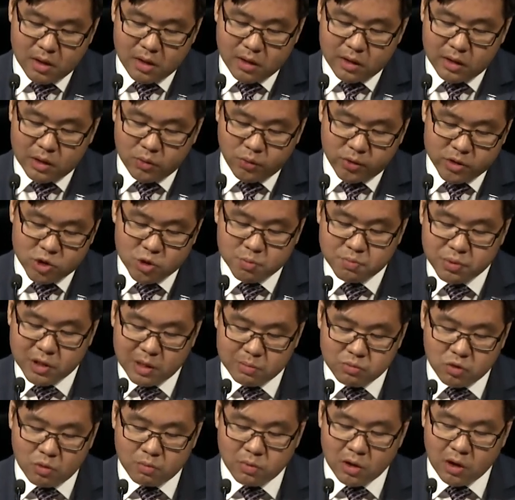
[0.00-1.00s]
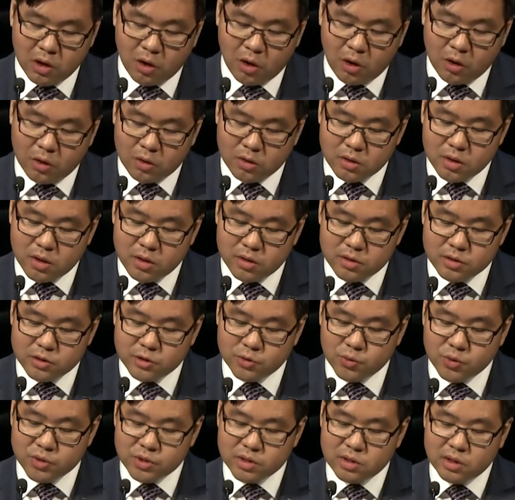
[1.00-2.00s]
in which people belong
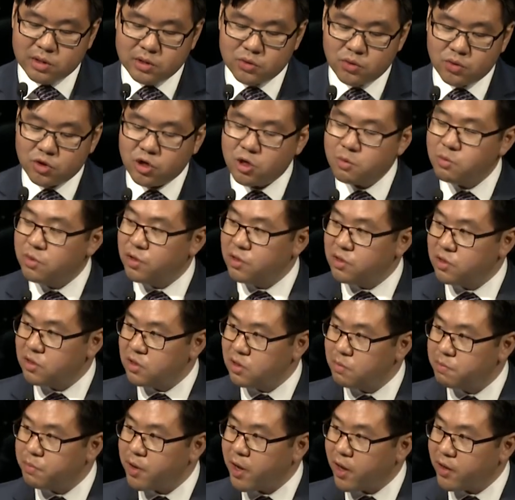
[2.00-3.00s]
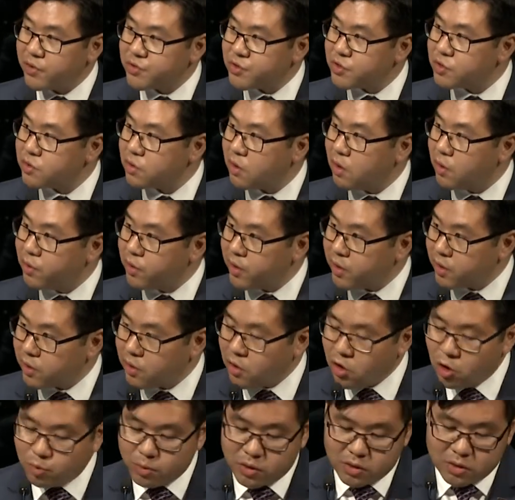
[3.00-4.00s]
to a single community based on their
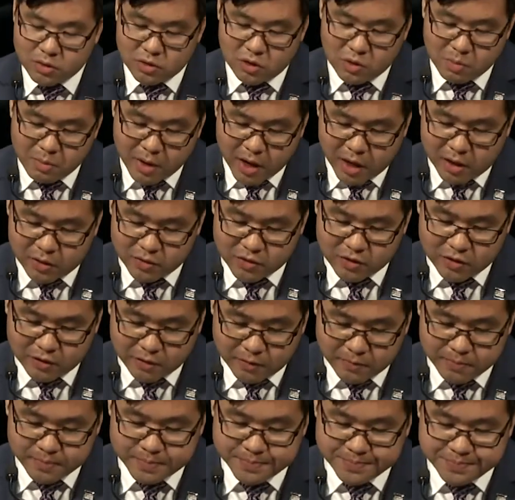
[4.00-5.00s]
common humanity.